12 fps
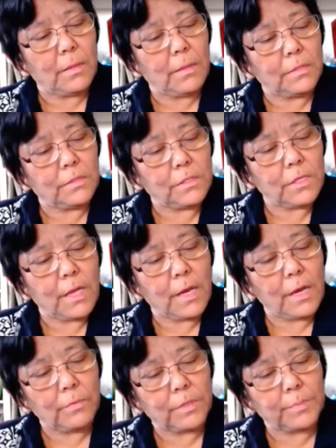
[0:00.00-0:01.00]
This is the
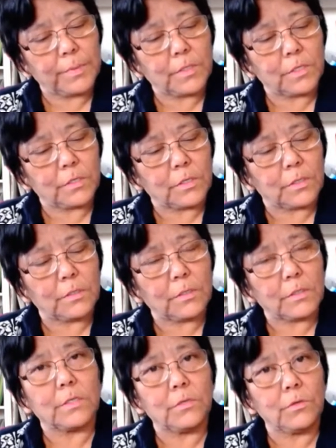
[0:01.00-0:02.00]
Aries position. It's
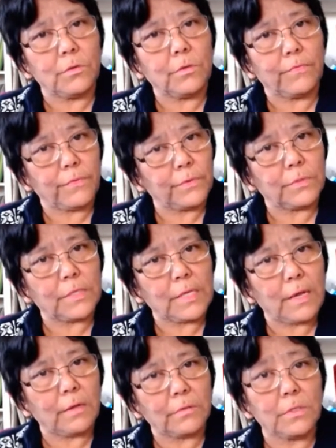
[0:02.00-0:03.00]
considered the first
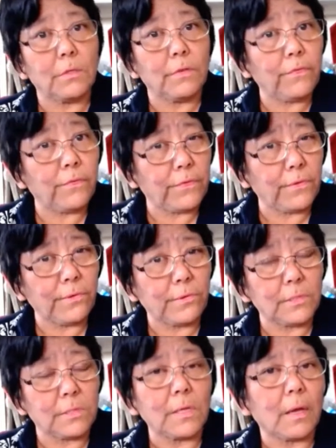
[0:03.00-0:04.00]
house. It's the
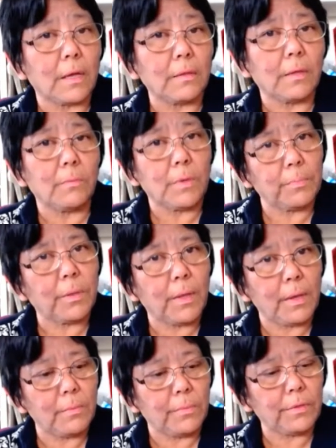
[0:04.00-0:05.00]
first sign that we
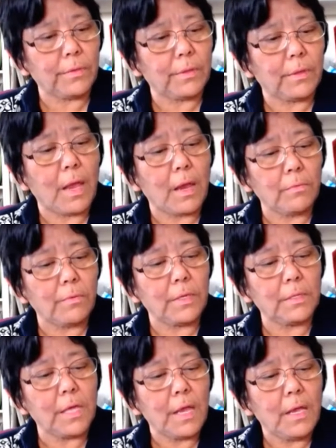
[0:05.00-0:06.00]
play with.
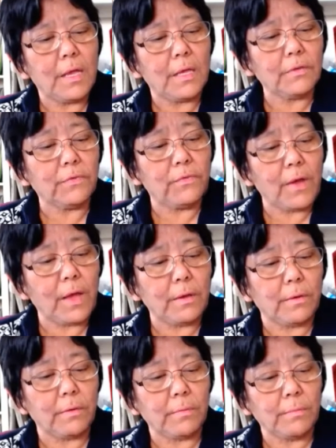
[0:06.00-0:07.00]
Aries is
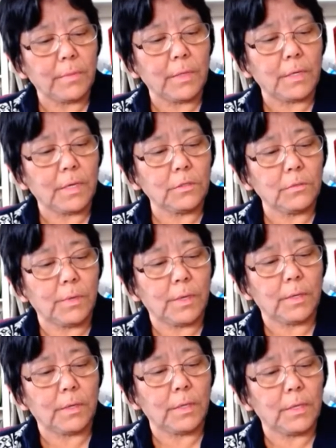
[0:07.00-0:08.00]
fire. The next
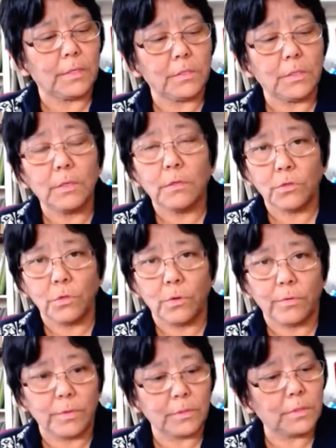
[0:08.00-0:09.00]
one is
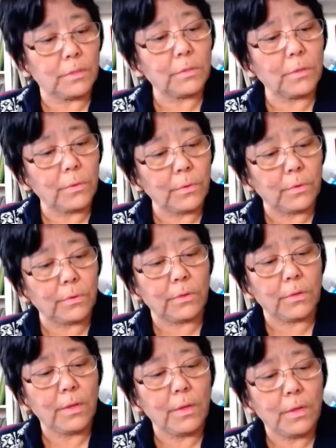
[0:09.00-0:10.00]
Taurus, is
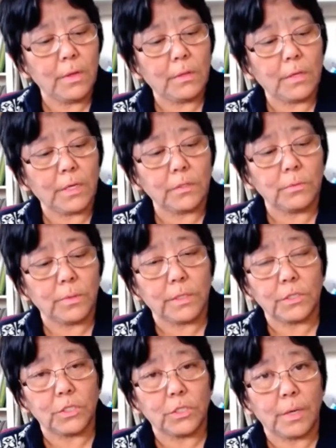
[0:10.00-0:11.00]
earth. The next one
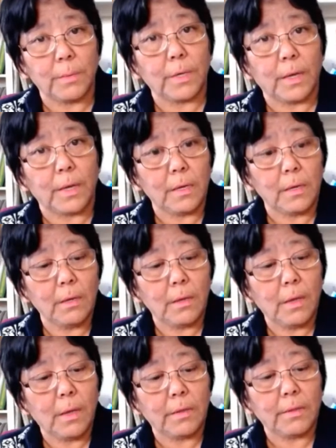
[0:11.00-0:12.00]
is Gemini,
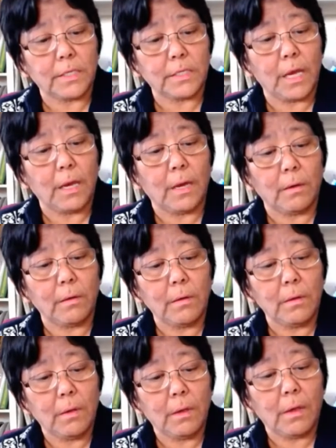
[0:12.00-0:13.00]
and that's air.
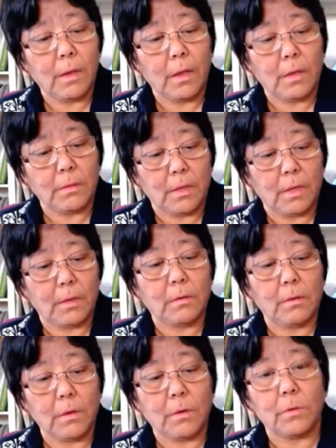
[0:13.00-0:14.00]
And then
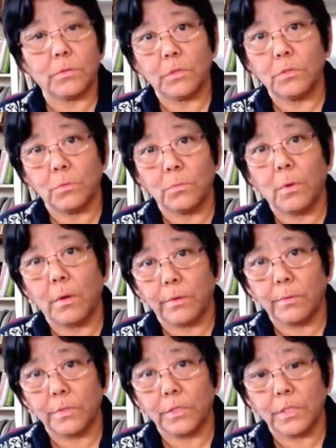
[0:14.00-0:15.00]
it goes into water,
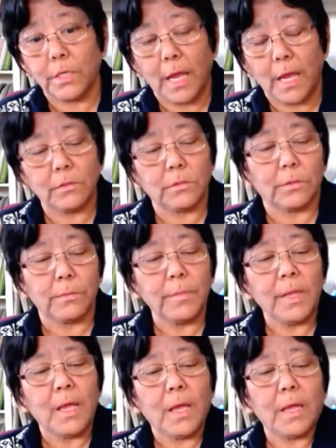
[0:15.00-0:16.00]
which is Cancer.
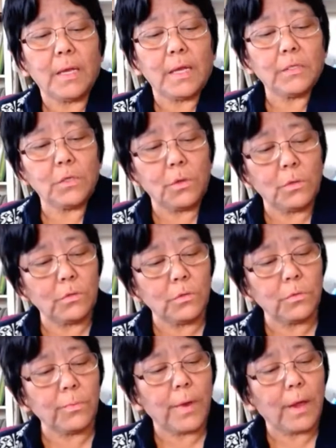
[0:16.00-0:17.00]
And as it goes
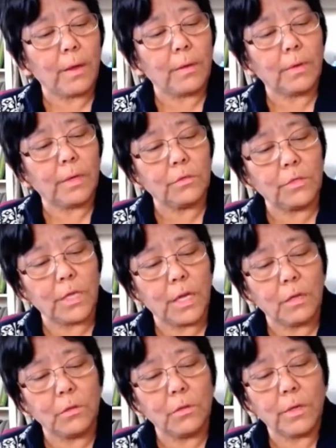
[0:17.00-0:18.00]
around, as you
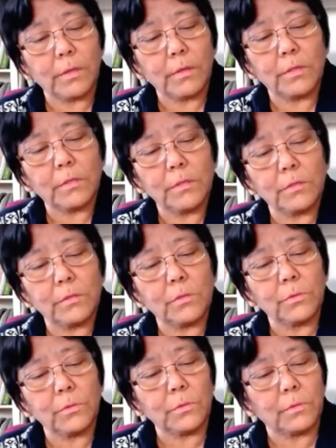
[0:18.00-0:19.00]
take a look at this little
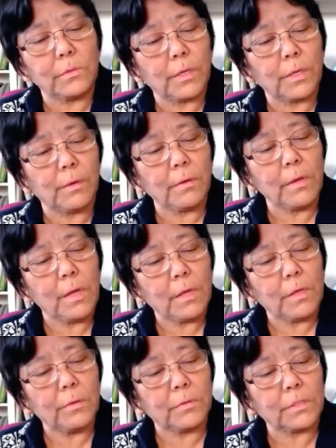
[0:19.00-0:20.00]
circle here,
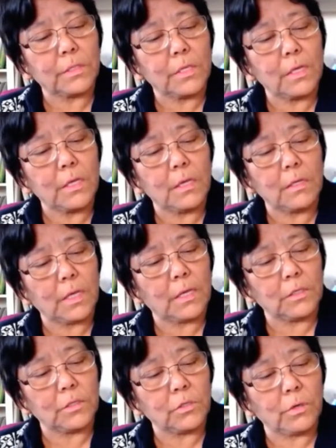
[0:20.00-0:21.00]
you will see that
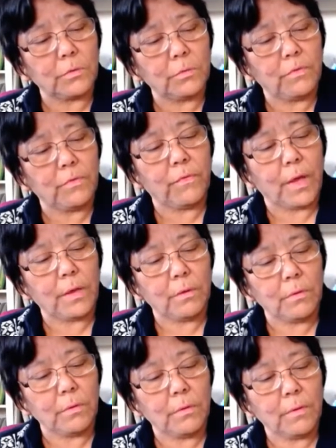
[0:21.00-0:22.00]
it starts with
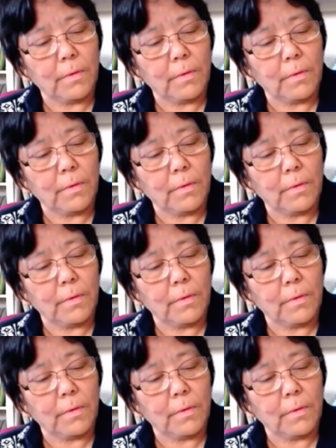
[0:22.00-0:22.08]
fire,